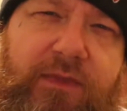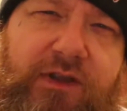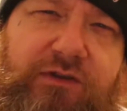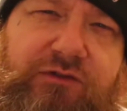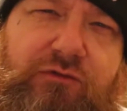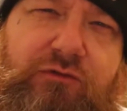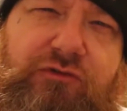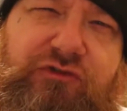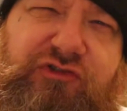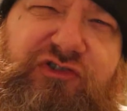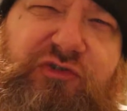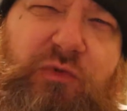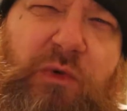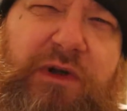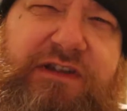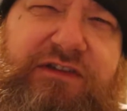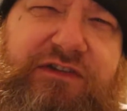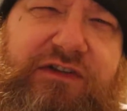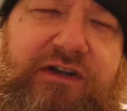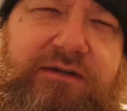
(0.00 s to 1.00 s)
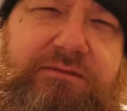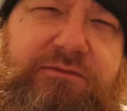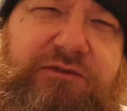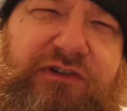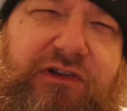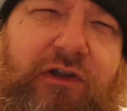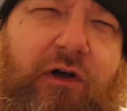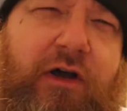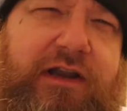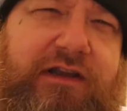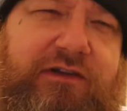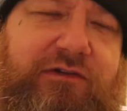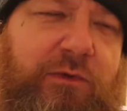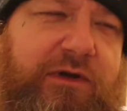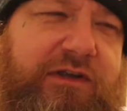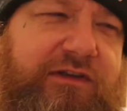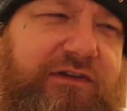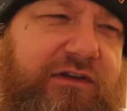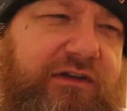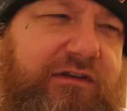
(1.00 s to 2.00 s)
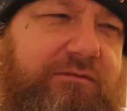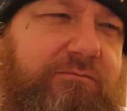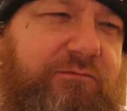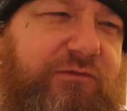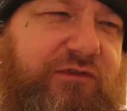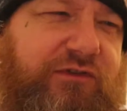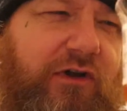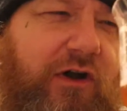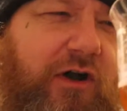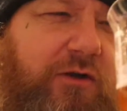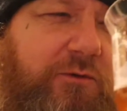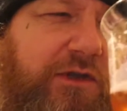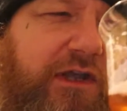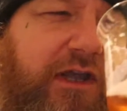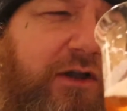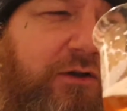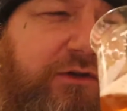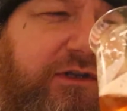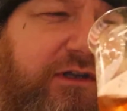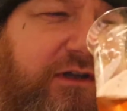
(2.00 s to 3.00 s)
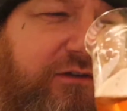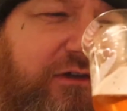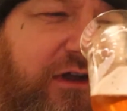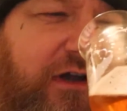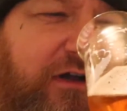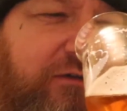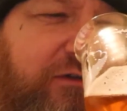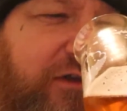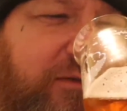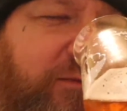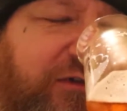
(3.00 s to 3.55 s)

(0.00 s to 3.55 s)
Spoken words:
sort of sweeter, slightly sweeter style you get on the East Coast. I